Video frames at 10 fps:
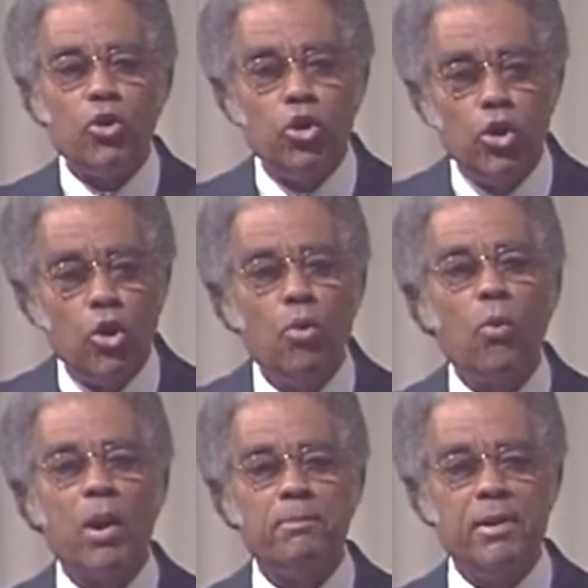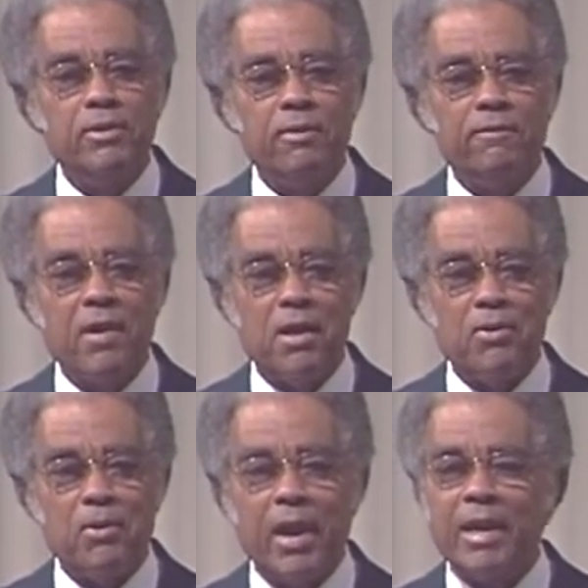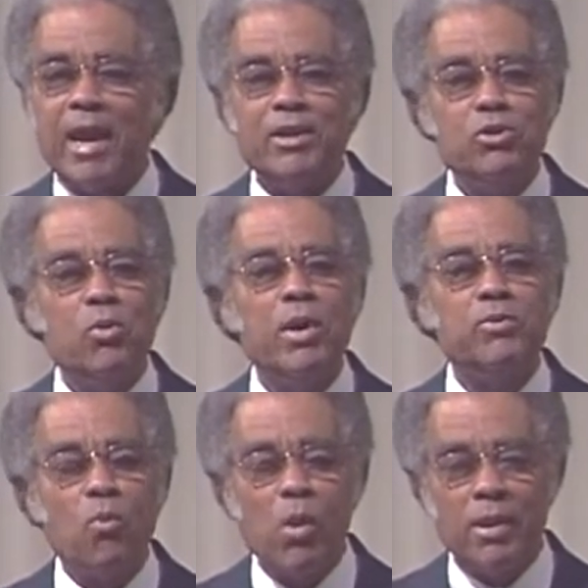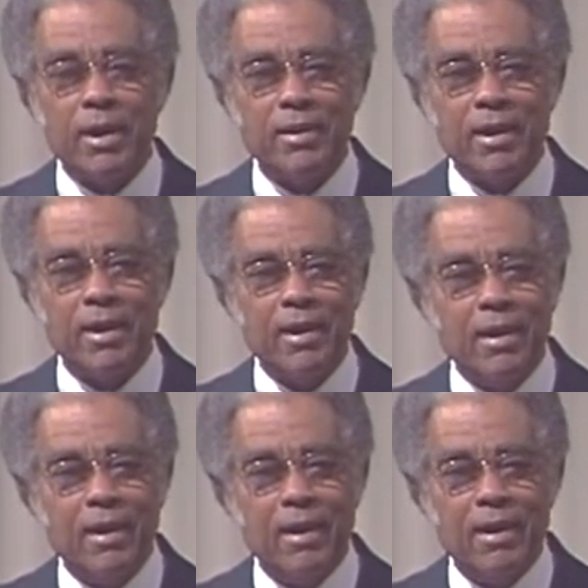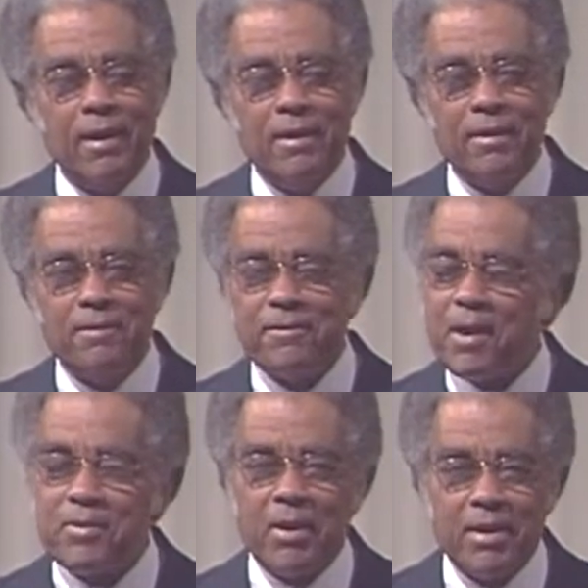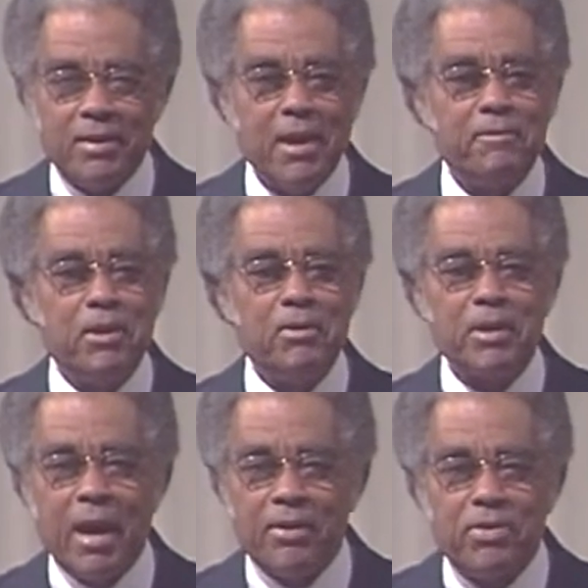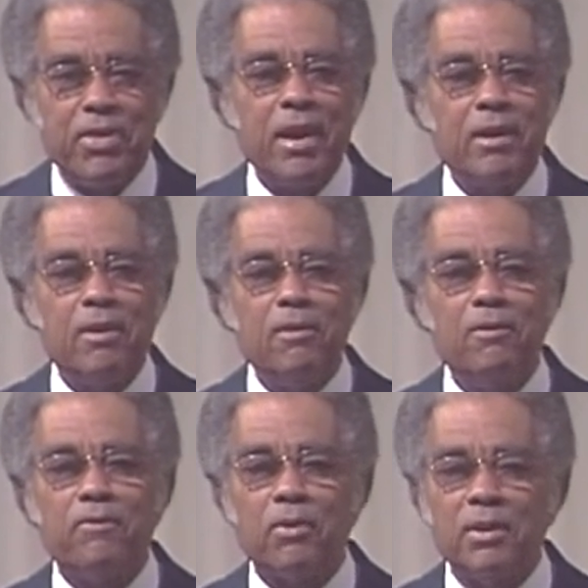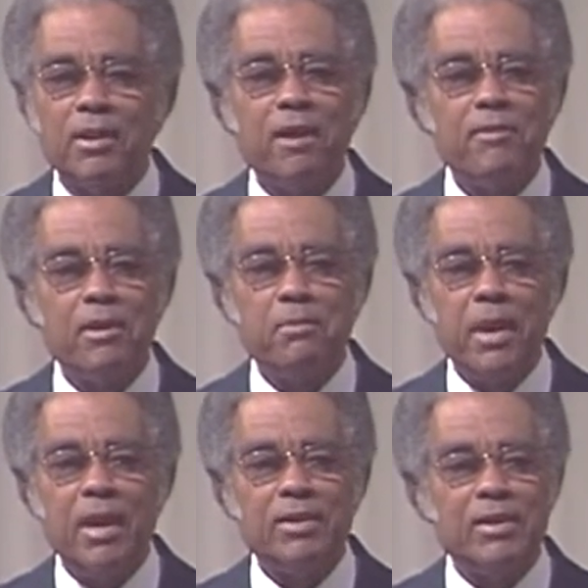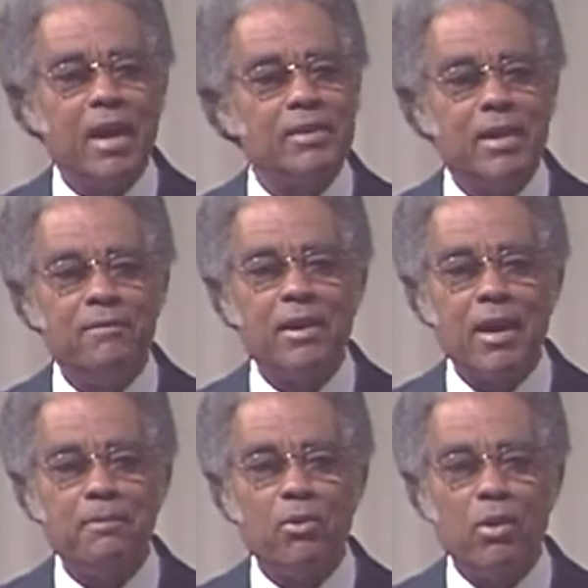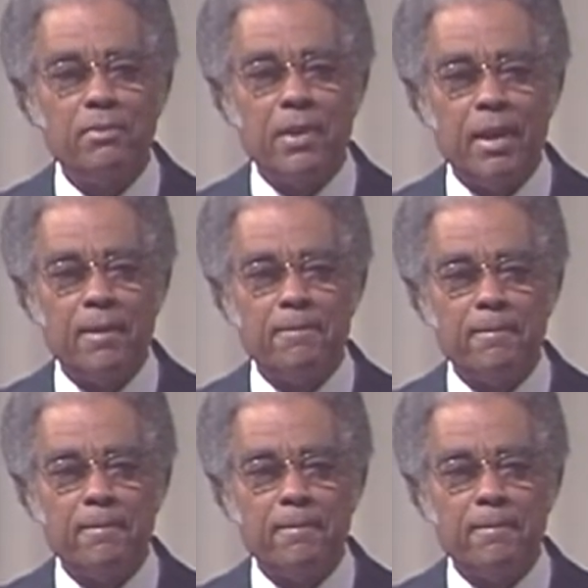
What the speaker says: you want me to follow, and I do it willingly. Father, I love you, and I thank you for loving me and not giving up on me.